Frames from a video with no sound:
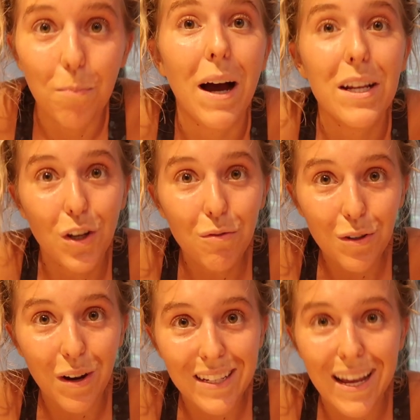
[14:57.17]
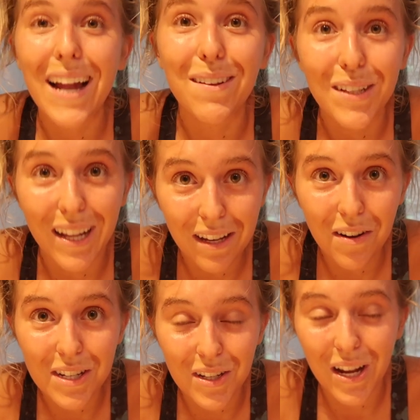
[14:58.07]
But I don't regret it, and I'm glad I
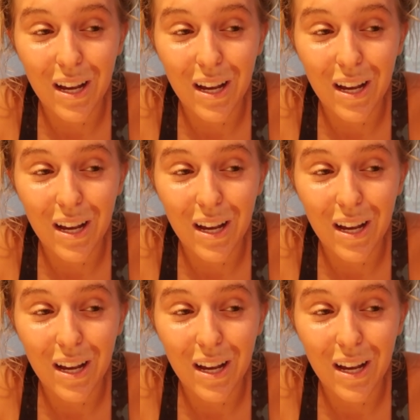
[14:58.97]
got it done.